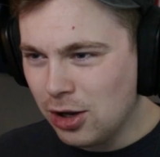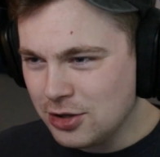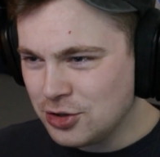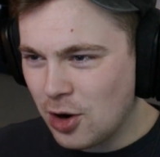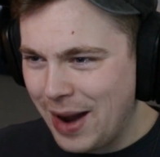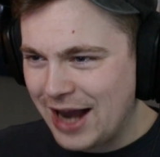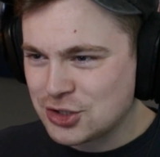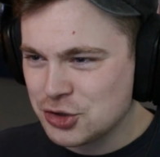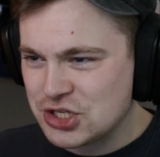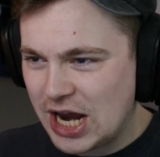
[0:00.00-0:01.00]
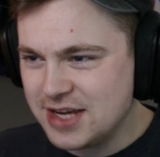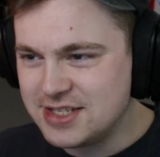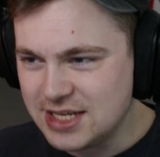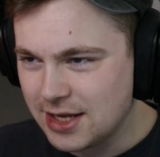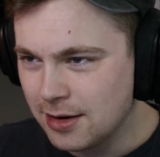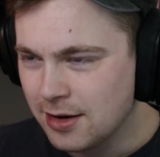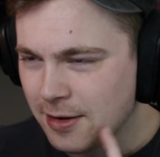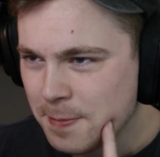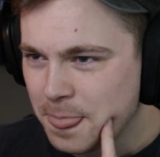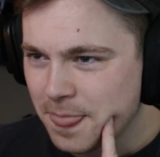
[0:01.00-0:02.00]
you know, exercise-y and
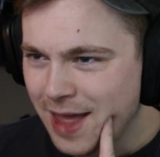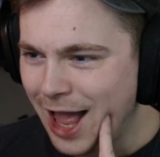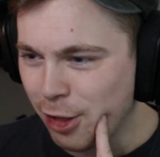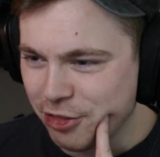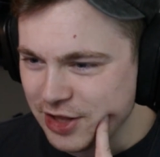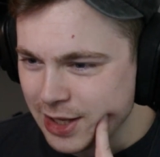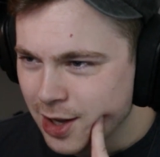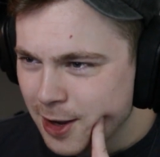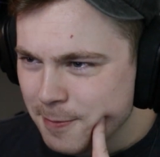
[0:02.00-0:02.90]
healthy.